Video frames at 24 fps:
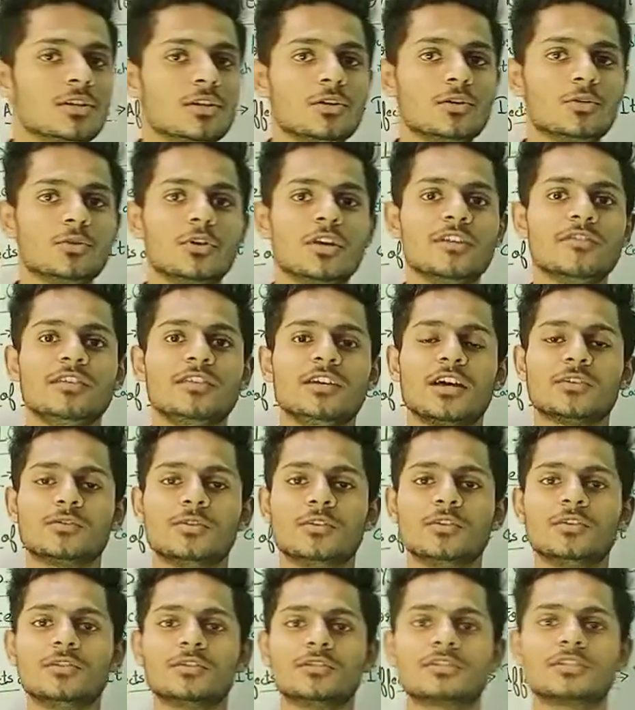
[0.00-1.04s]
Today we are
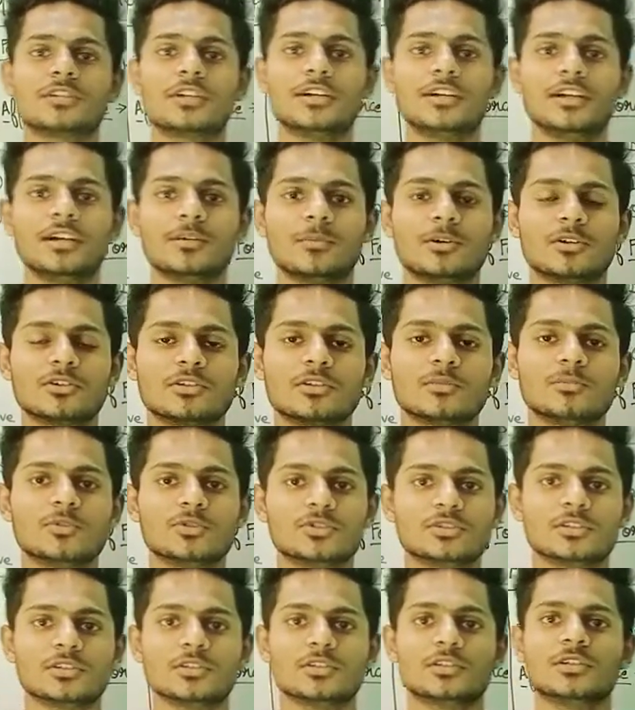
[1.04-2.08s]
going to study about the
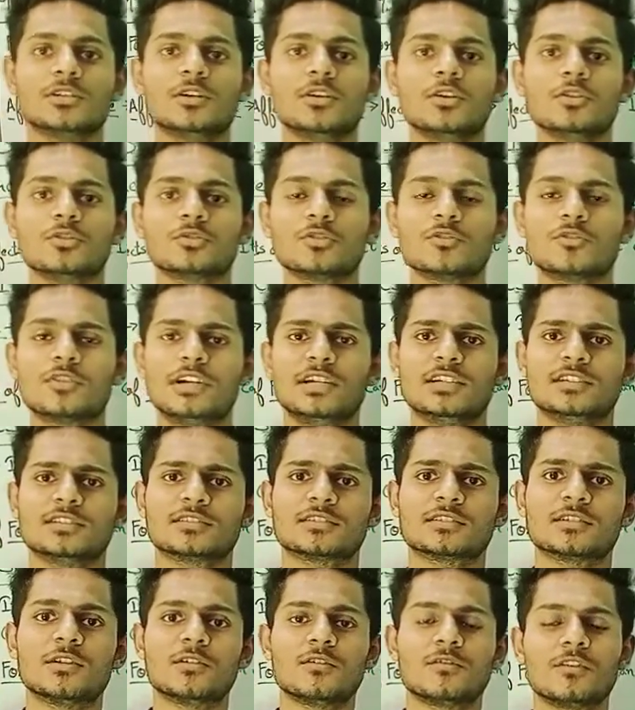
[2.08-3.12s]
motion. So friends,
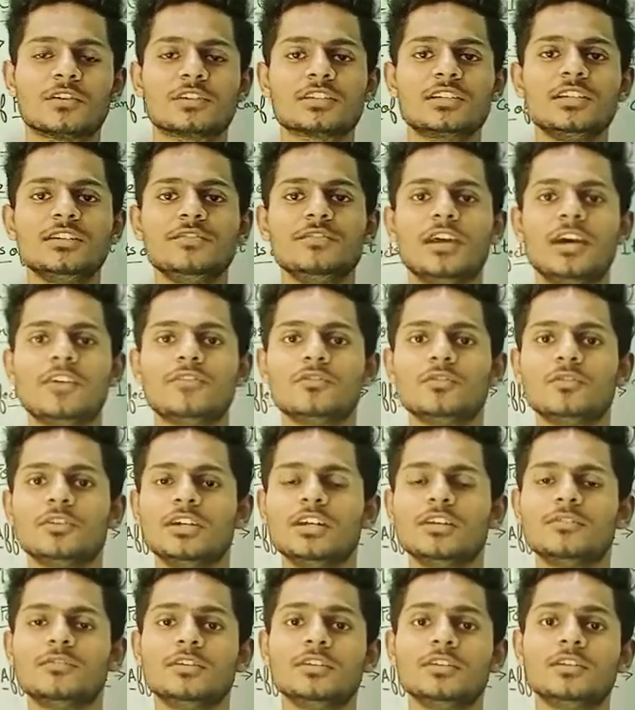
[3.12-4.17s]
firstly we have to
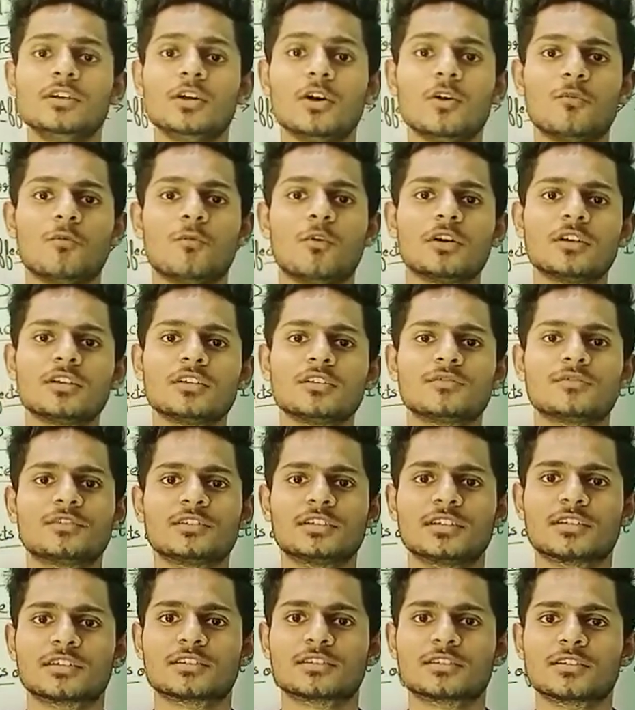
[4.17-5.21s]
deal with what is
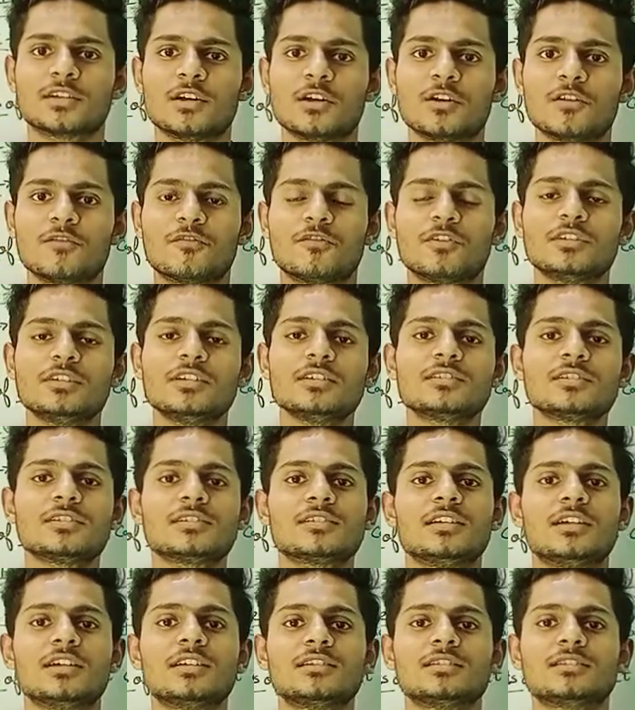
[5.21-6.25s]
physics. Physics is
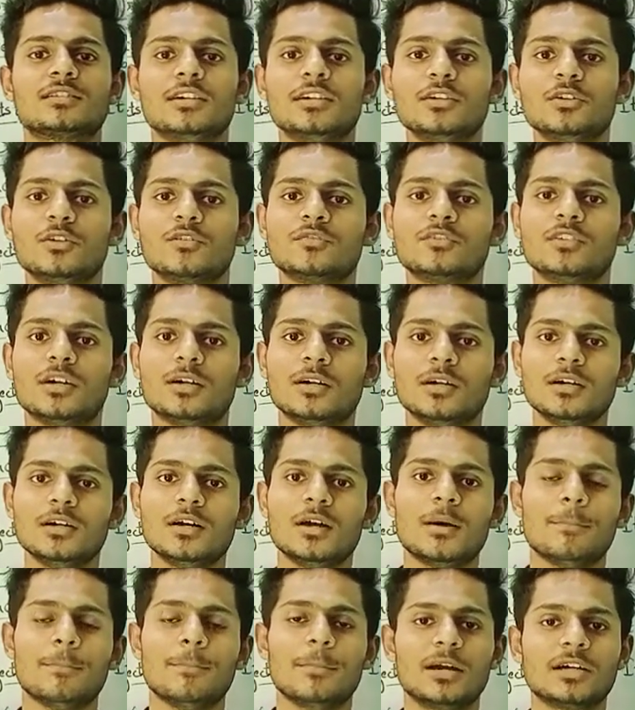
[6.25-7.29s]
the study of the
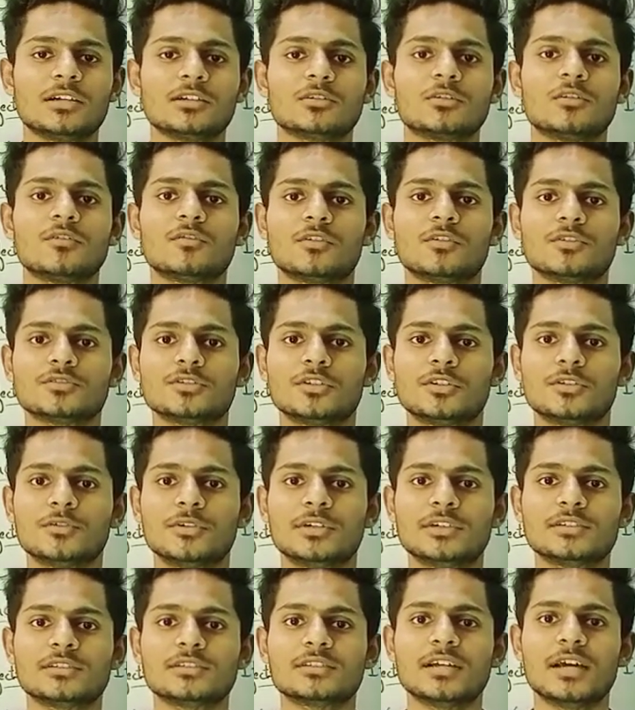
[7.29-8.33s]
matter of
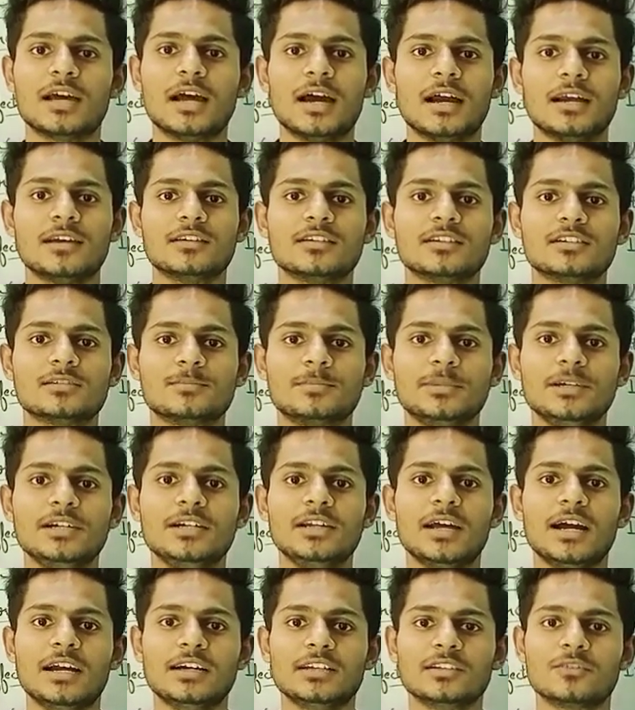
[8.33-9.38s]
constituents and the
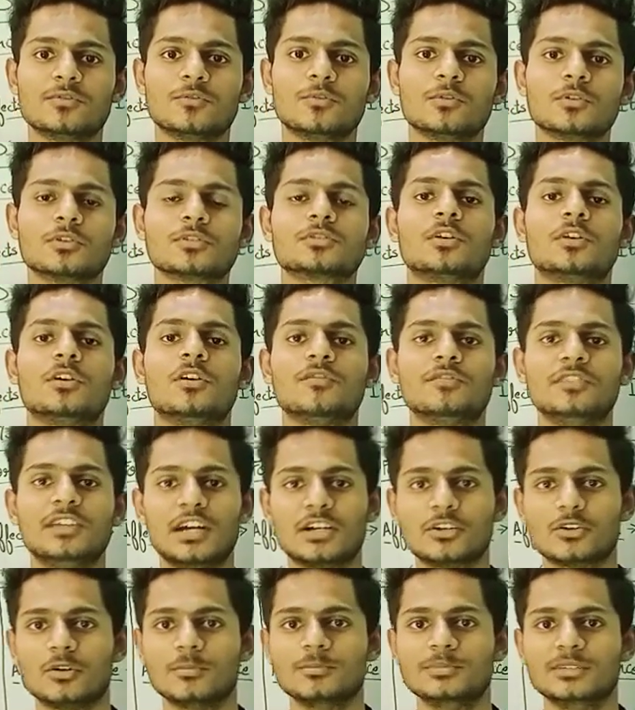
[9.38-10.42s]
speed and the force of
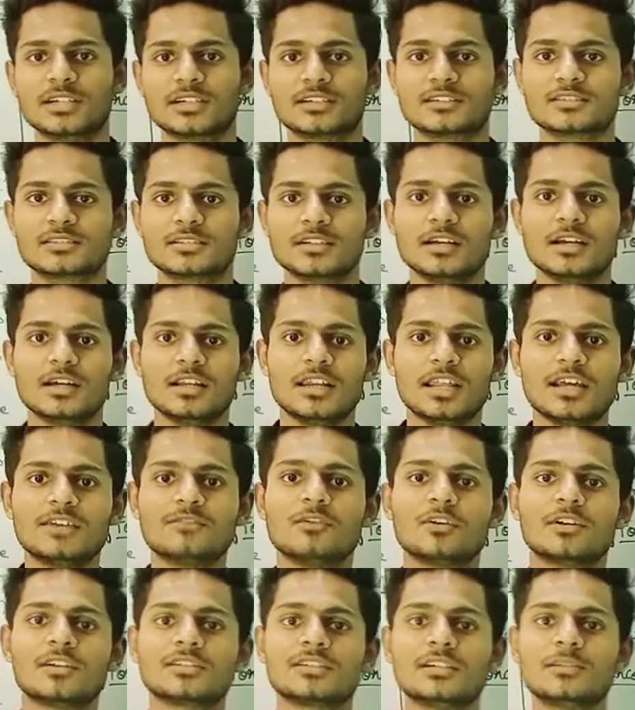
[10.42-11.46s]
that objects. Like
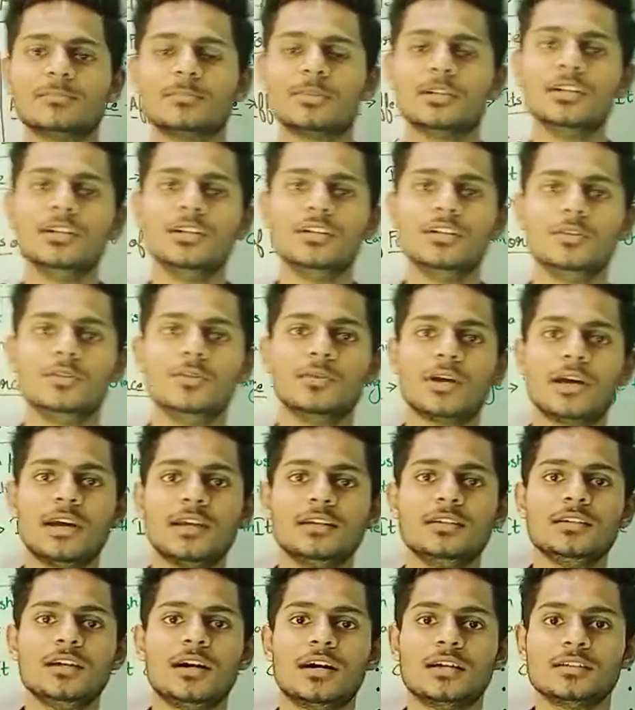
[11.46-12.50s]
for example, you
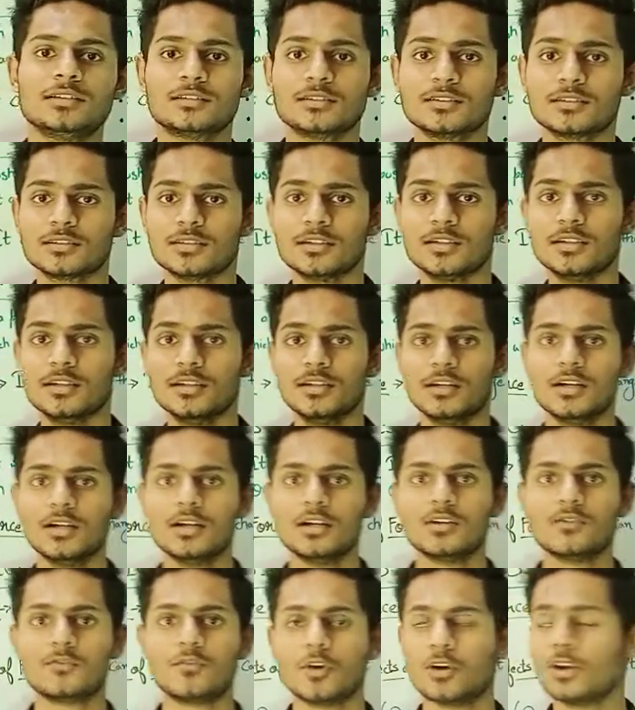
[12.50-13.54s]
can answer the
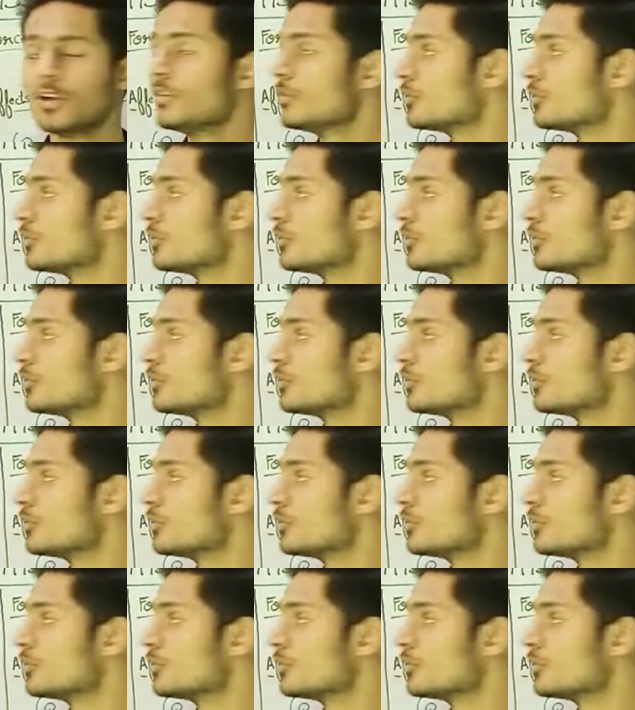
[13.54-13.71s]
following